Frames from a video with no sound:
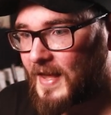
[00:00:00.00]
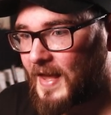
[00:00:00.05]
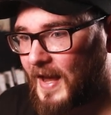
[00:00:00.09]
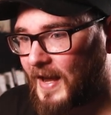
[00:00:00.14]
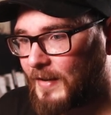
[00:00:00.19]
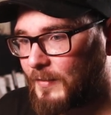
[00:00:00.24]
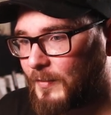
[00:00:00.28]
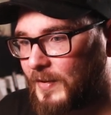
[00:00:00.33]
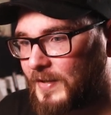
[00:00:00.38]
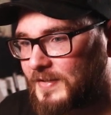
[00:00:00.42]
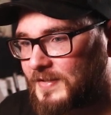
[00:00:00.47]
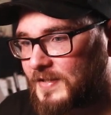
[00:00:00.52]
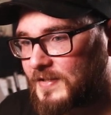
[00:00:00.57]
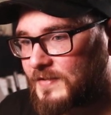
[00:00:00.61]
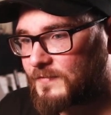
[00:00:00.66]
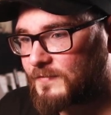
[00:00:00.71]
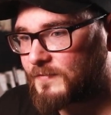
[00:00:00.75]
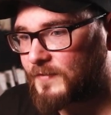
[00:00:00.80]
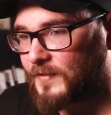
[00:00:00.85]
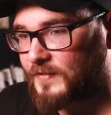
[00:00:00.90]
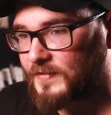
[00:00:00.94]
And where it says
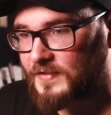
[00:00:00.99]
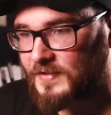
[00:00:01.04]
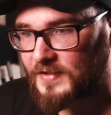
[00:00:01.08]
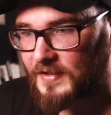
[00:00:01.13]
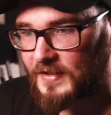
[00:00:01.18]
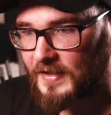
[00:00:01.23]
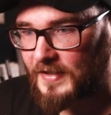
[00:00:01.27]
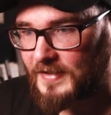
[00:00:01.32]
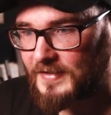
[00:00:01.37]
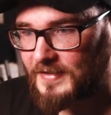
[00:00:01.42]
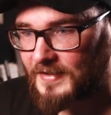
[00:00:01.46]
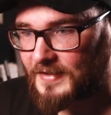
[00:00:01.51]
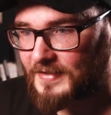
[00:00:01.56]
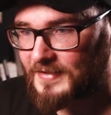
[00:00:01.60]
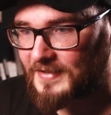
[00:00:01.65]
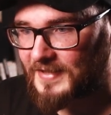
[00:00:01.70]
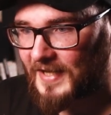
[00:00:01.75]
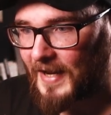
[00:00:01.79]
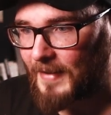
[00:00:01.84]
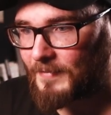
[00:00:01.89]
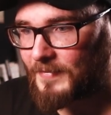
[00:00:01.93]
font size,
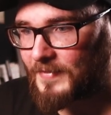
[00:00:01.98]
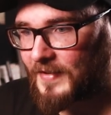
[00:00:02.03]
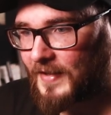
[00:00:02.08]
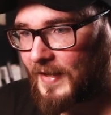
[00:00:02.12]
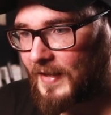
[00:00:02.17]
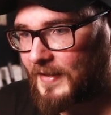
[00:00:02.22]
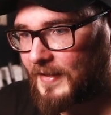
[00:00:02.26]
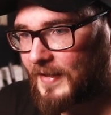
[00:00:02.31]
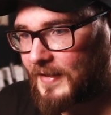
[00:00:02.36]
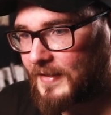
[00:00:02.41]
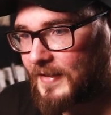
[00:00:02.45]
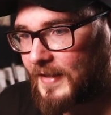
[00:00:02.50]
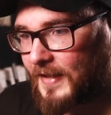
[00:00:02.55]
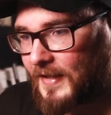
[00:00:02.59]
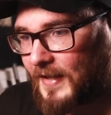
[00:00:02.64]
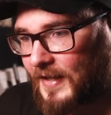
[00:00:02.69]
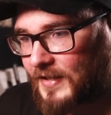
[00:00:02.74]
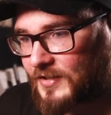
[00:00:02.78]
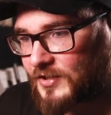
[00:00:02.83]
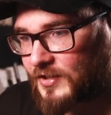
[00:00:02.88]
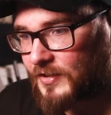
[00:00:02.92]
tap that and
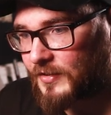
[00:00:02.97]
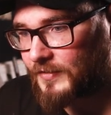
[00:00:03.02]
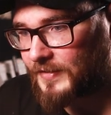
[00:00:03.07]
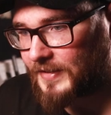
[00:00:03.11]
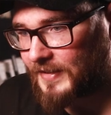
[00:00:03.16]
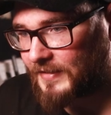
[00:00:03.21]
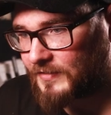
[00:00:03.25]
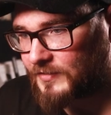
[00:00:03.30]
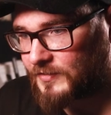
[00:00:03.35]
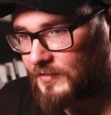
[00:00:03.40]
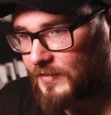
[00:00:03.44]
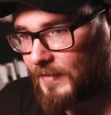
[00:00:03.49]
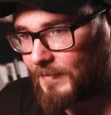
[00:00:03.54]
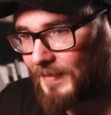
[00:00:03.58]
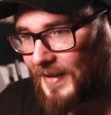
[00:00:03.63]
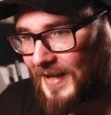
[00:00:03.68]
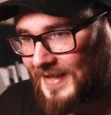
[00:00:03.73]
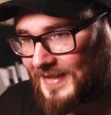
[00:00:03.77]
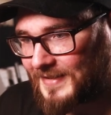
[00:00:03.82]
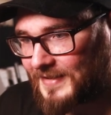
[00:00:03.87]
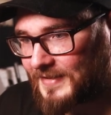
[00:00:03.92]
then actually go down to
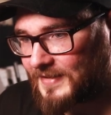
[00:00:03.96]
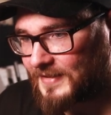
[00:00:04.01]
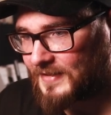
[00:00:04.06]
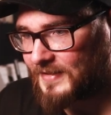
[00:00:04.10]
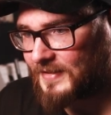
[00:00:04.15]
opacity.